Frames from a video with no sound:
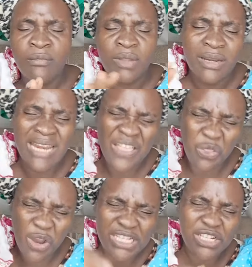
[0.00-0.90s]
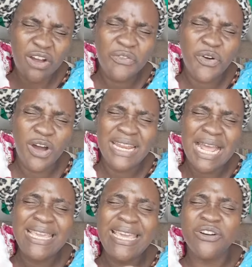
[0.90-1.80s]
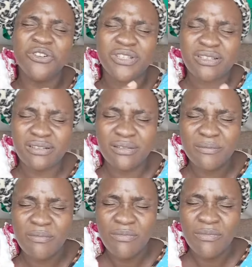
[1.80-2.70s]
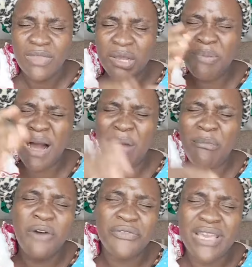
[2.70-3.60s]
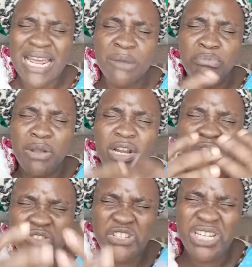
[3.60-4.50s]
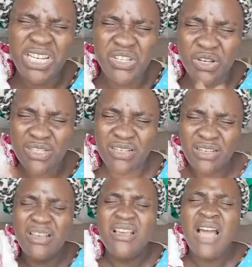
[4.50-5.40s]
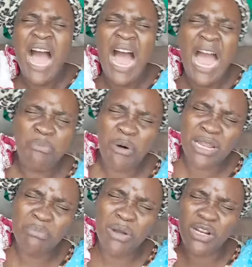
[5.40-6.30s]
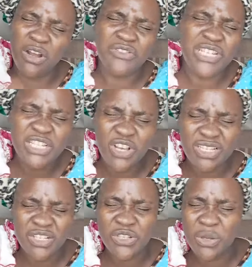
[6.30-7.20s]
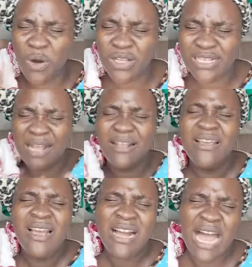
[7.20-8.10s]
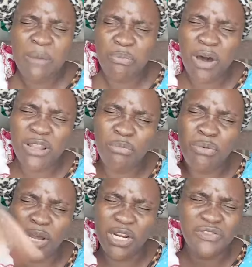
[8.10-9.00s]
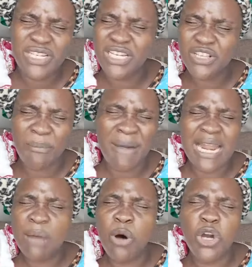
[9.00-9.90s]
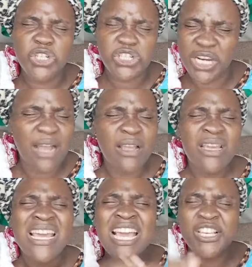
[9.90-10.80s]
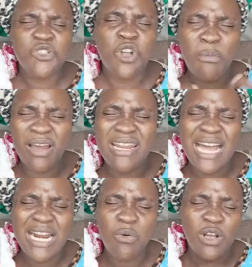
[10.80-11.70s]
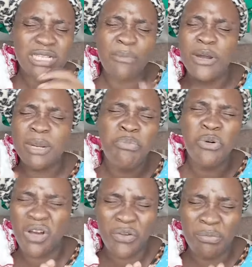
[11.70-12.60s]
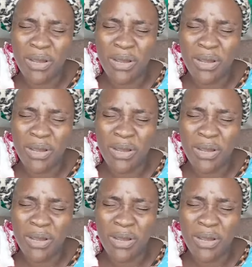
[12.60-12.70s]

The anointing of God that heals. The balm of Gilead, the blood of Jesus. I pour the blood of Jesus into the water. I pour the blood of Jesus. Malaboshia. It's no ordinary water, but the pool of the blood